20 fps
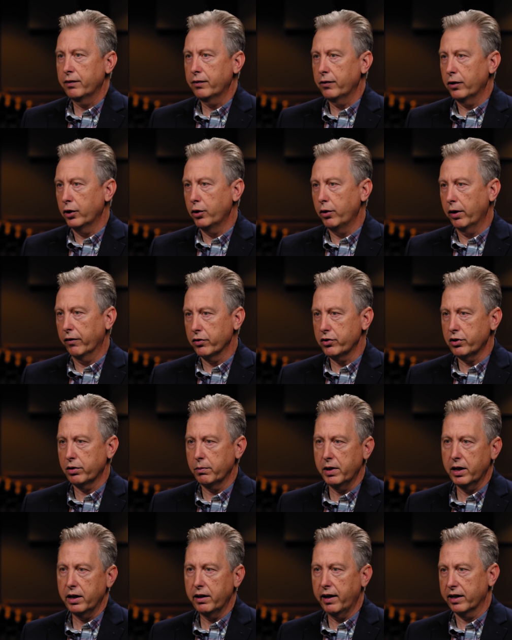for whoever
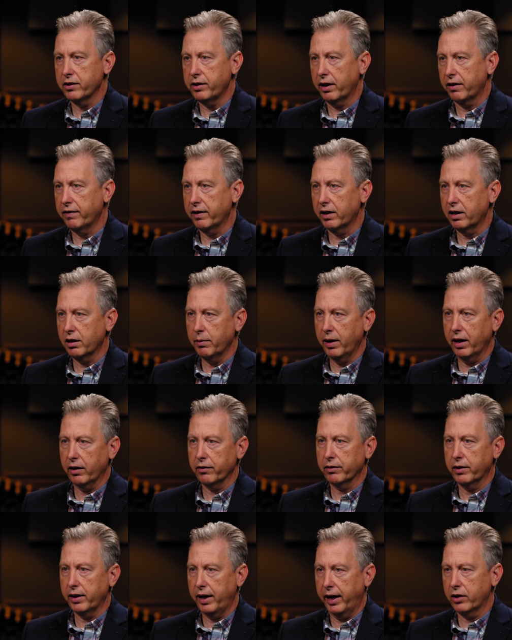submitted that, as they think
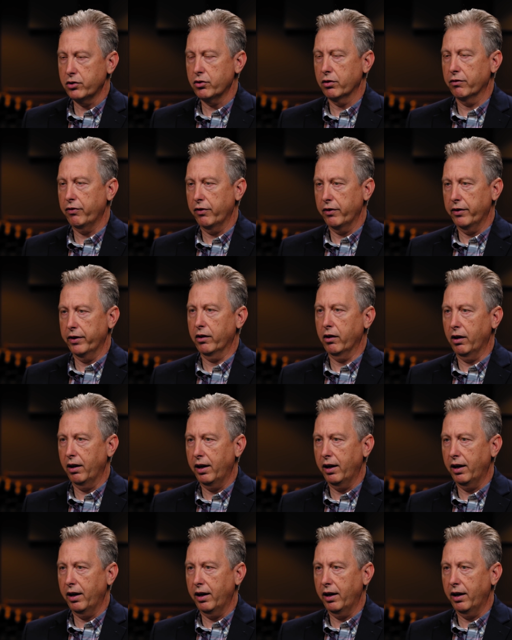about the answer for their